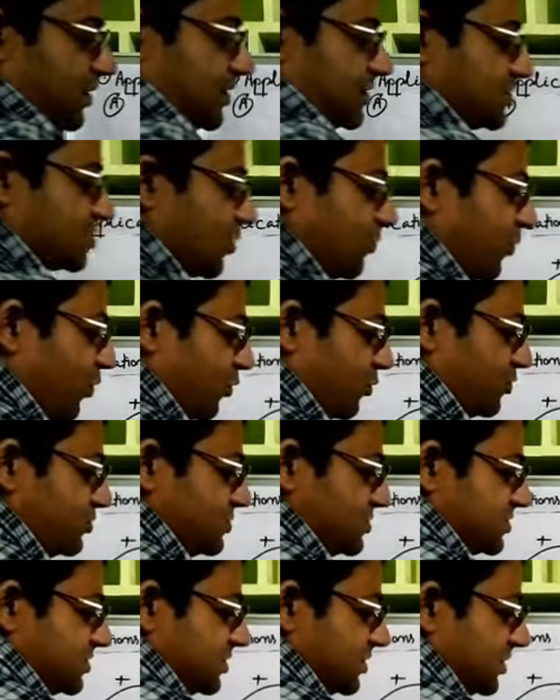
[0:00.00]

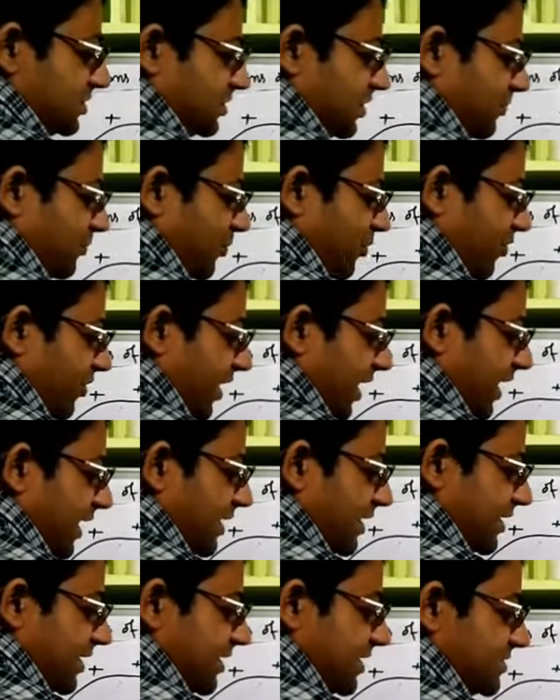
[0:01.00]
Suppose the
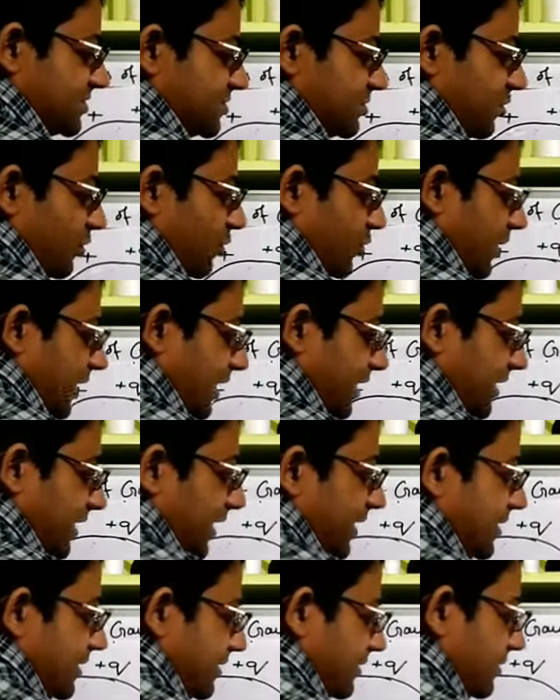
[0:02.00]
point is
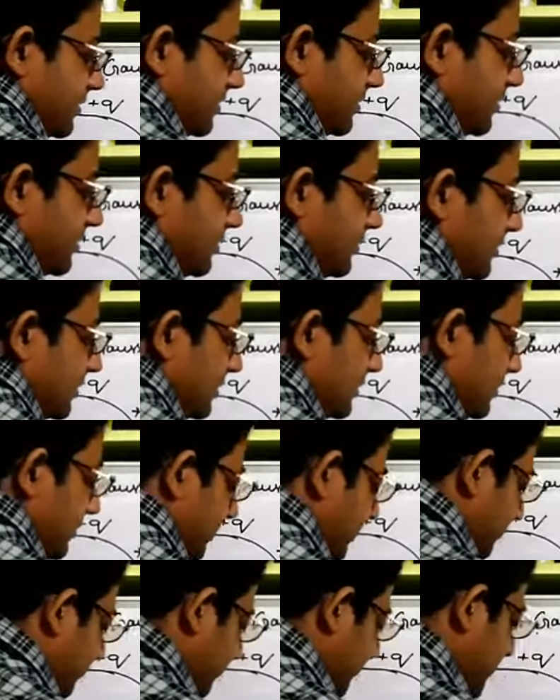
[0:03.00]
located
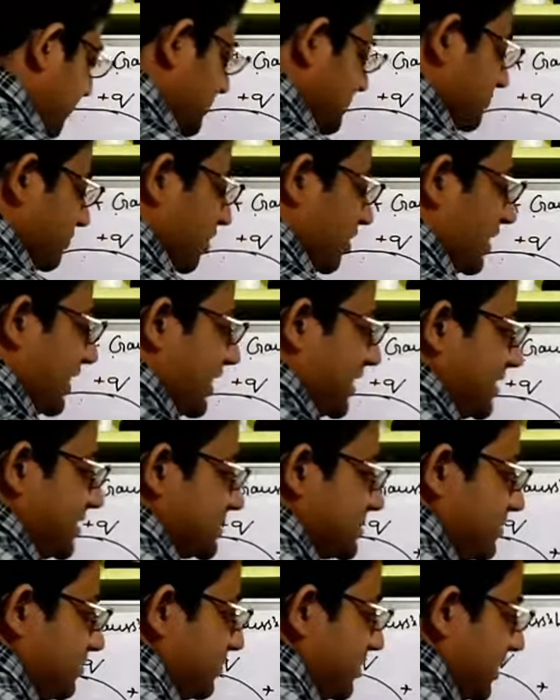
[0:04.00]
where small r
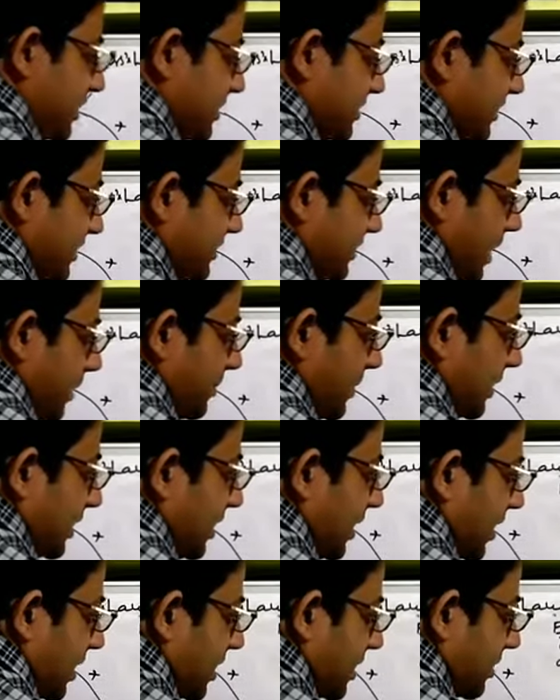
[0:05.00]
is bigger than
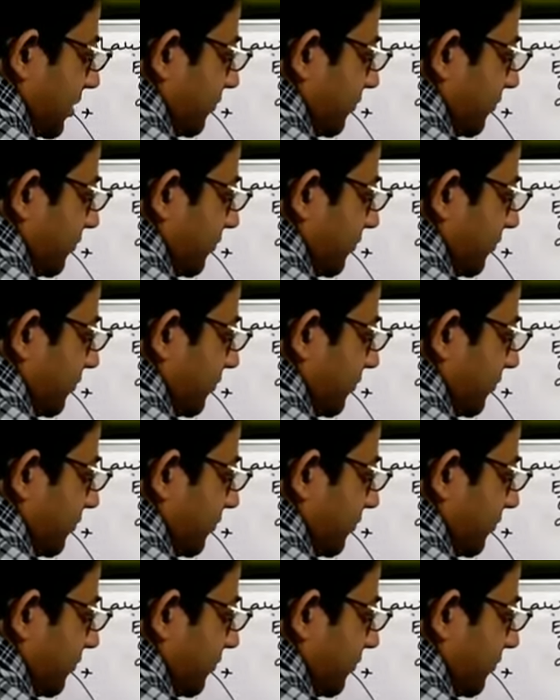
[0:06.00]
capital R.